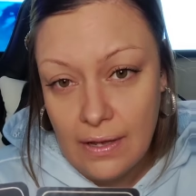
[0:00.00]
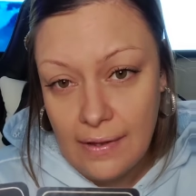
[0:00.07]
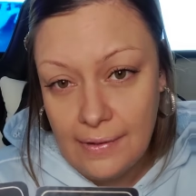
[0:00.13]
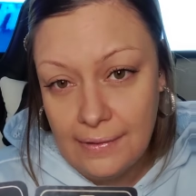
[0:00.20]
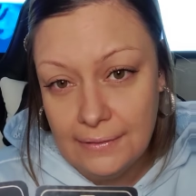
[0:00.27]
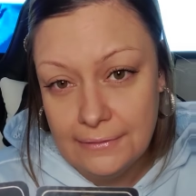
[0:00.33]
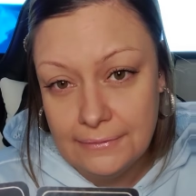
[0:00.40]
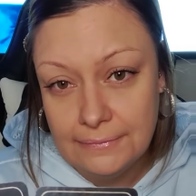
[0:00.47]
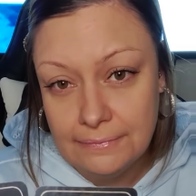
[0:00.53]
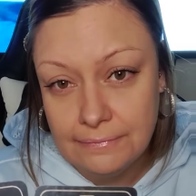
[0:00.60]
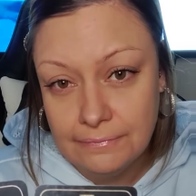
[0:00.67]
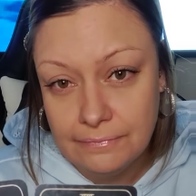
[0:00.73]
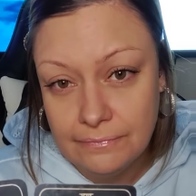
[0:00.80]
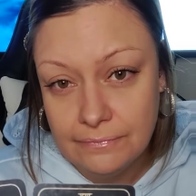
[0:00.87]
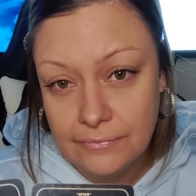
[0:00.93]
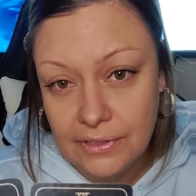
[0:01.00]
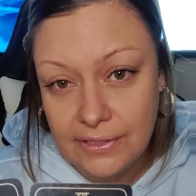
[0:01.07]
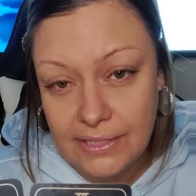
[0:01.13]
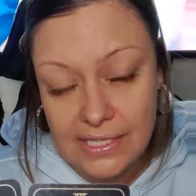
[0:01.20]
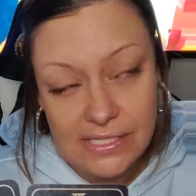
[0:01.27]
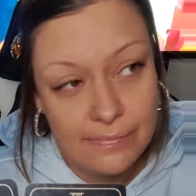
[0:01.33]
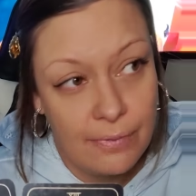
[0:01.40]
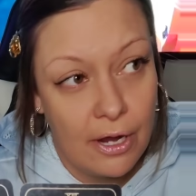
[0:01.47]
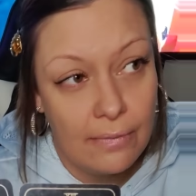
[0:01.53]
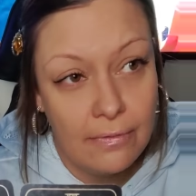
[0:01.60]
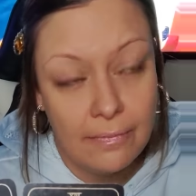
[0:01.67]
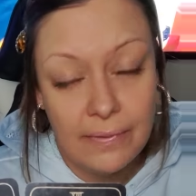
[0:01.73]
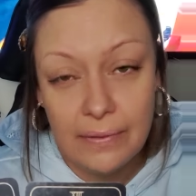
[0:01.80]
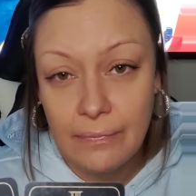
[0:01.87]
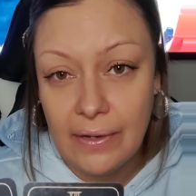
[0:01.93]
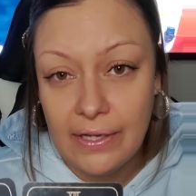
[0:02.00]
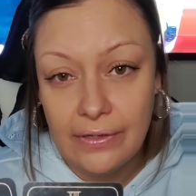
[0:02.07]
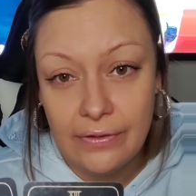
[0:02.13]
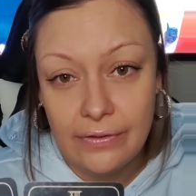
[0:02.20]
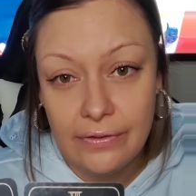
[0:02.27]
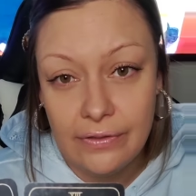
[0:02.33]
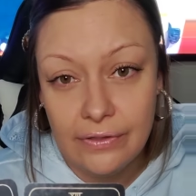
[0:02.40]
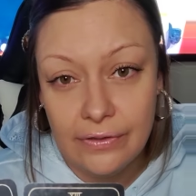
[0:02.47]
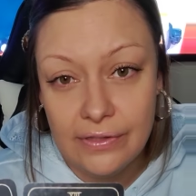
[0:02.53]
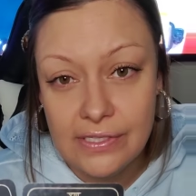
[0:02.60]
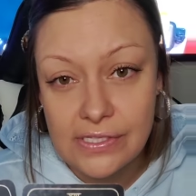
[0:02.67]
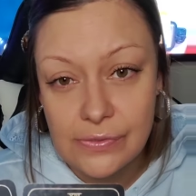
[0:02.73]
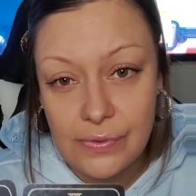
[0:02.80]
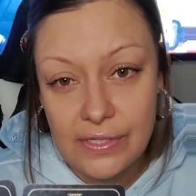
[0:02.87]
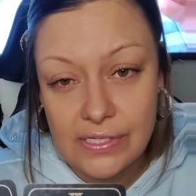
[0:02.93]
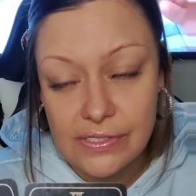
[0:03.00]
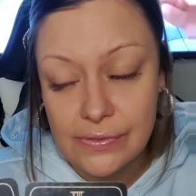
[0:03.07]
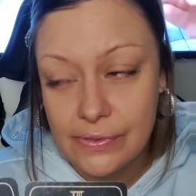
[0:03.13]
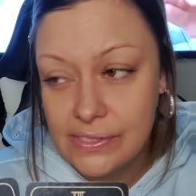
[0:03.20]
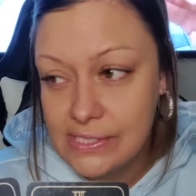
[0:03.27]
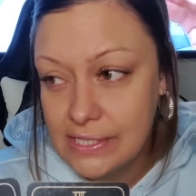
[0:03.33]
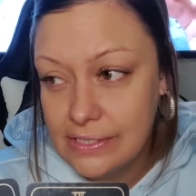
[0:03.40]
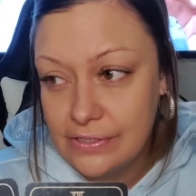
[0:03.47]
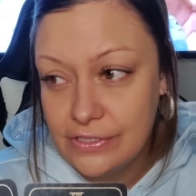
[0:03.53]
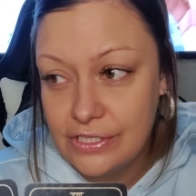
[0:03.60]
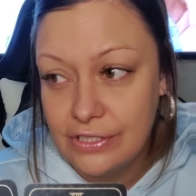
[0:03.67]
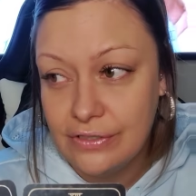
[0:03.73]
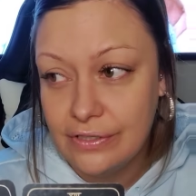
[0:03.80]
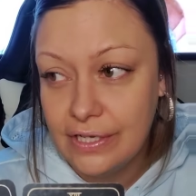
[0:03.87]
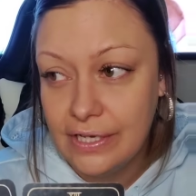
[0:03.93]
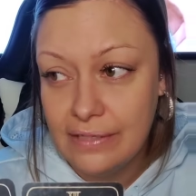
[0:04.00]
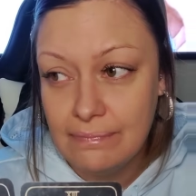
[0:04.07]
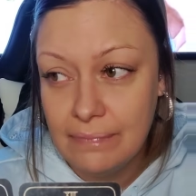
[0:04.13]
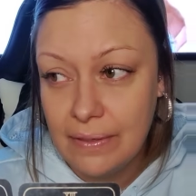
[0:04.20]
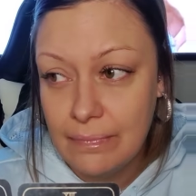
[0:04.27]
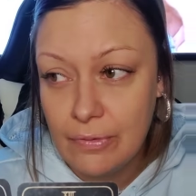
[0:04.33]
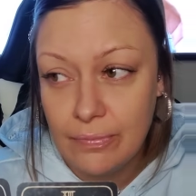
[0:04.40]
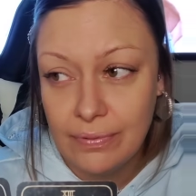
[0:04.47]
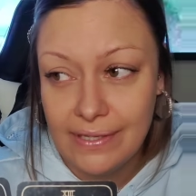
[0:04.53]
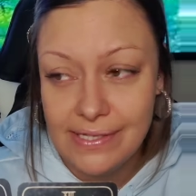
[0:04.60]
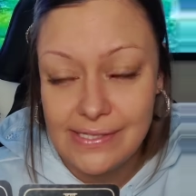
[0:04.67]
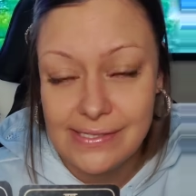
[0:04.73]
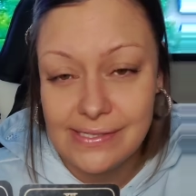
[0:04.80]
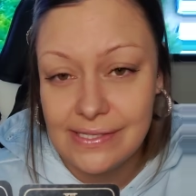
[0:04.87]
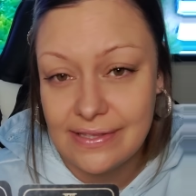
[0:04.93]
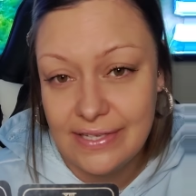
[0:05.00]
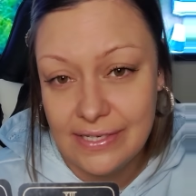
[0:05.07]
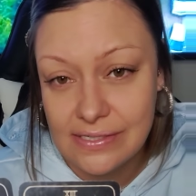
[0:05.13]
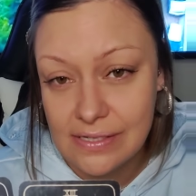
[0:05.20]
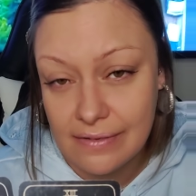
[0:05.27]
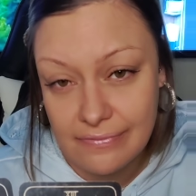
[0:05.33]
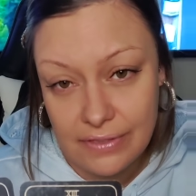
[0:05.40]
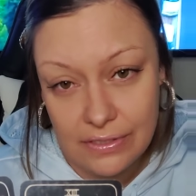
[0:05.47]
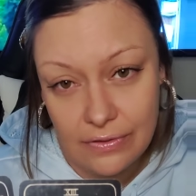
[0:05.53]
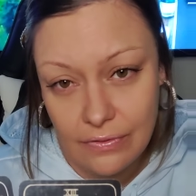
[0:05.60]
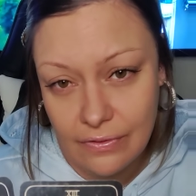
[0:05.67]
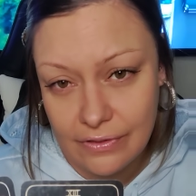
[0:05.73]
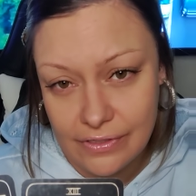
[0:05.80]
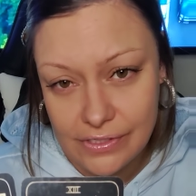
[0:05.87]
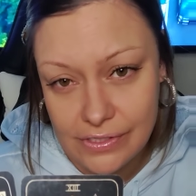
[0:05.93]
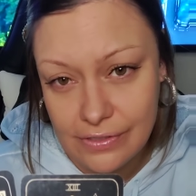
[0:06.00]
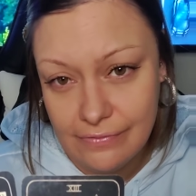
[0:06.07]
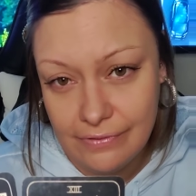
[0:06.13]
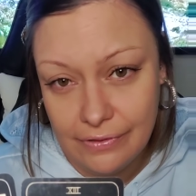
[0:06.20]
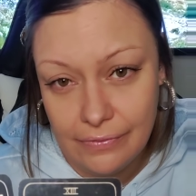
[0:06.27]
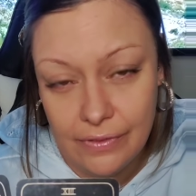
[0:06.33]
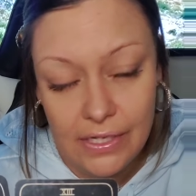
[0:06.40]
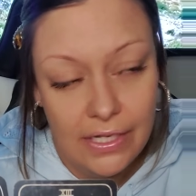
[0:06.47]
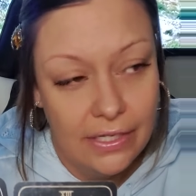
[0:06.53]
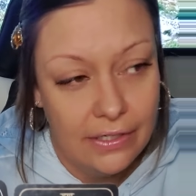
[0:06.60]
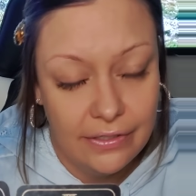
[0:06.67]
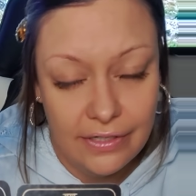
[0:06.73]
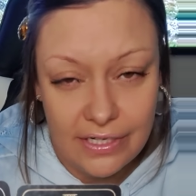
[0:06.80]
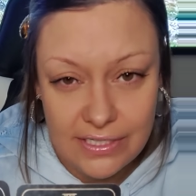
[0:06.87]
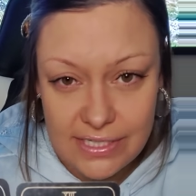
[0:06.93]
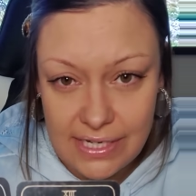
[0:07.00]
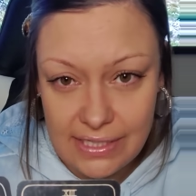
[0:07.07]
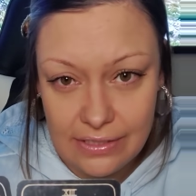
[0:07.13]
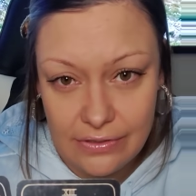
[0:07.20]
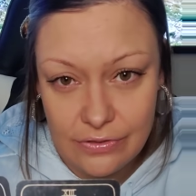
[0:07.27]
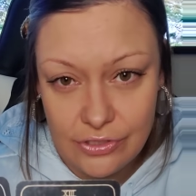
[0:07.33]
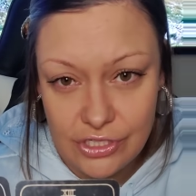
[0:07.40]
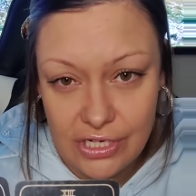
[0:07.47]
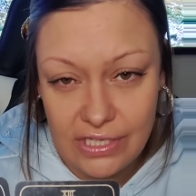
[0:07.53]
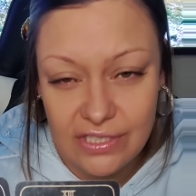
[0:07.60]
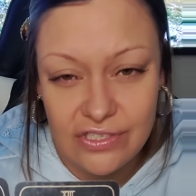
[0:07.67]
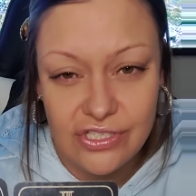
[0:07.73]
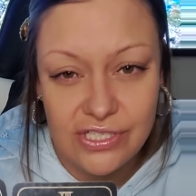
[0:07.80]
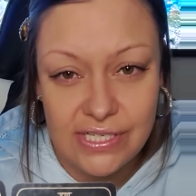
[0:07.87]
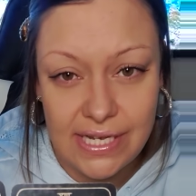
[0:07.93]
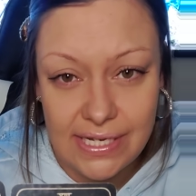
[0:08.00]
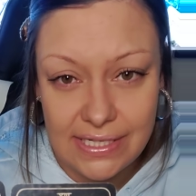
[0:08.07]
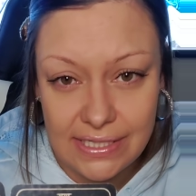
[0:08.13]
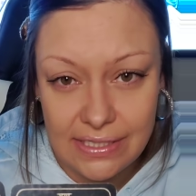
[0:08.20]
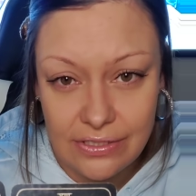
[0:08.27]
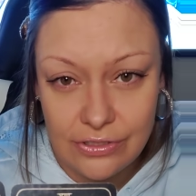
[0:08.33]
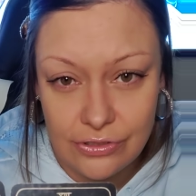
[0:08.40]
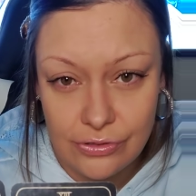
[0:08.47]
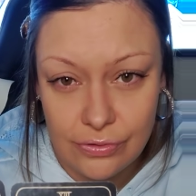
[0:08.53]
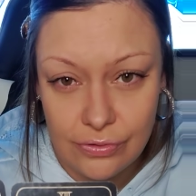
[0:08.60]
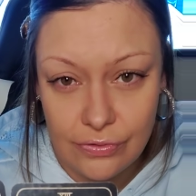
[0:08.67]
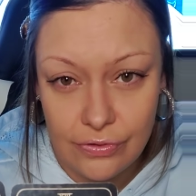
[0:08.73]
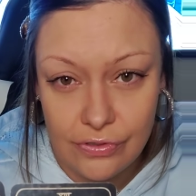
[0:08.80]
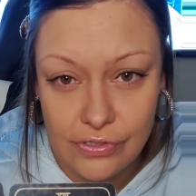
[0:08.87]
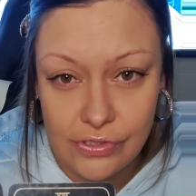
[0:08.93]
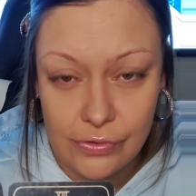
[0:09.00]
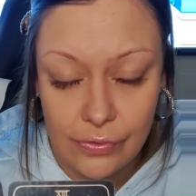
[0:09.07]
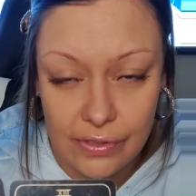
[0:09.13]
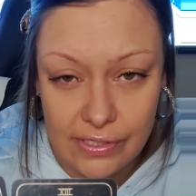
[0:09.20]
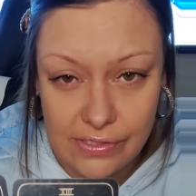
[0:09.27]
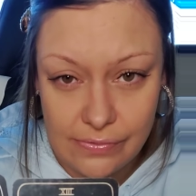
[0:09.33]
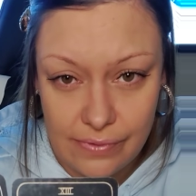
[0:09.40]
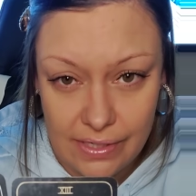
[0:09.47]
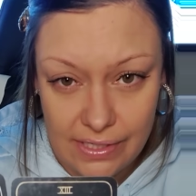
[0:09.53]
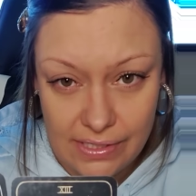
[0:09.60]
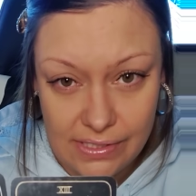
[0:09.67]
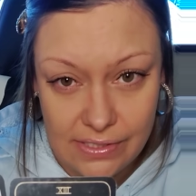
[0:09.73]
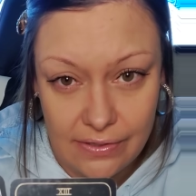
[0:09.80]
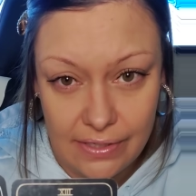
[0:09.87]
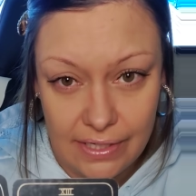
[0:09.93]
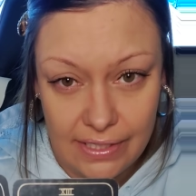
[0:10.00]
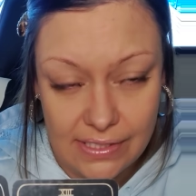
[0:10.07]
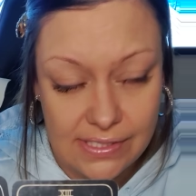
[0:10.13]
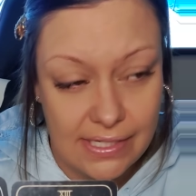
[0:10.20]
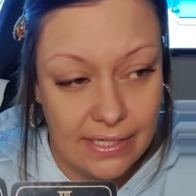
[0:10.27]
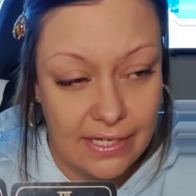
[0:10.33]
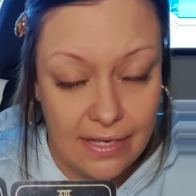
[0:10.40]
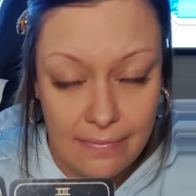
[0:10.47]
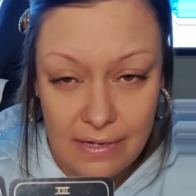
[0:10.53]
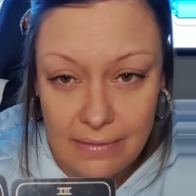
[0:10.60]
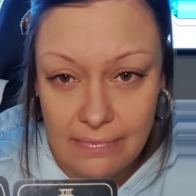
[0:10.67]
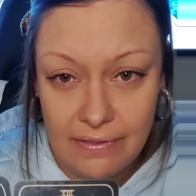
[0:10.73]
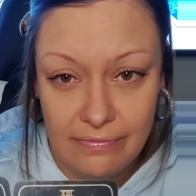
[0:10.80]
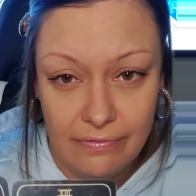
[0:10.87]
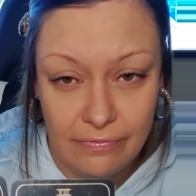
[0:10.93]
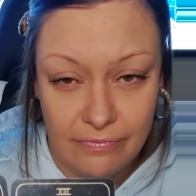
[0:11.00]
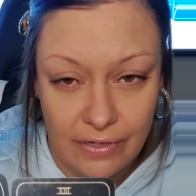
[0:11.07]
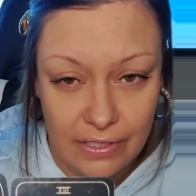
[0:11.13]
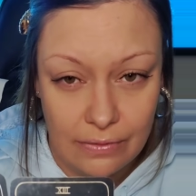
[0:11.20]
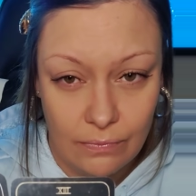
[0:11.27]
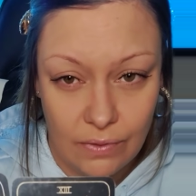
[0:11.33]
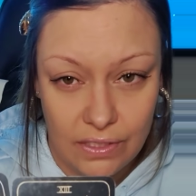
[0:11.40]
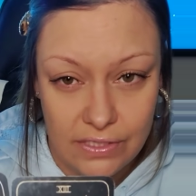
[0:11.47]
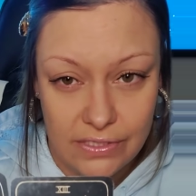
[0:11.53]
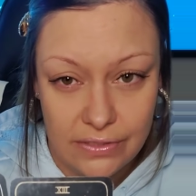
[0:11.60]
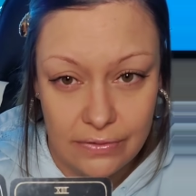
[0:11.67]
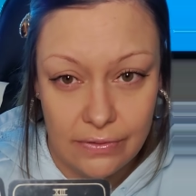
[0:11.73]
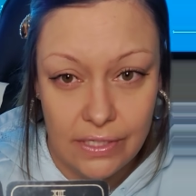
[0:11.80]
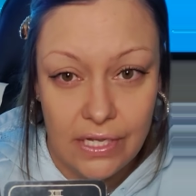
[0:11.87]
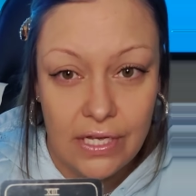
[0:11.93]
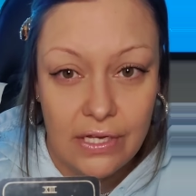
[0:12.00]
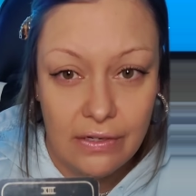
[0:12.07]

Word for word: um and that's probably why you're in this Queen of Swords energy. You're cutting people, places, and things off that no longer serve you. You're not taking no shit. You're standing in your truth. Her sword is raised, all right? It's like, come at me if you fucking want to,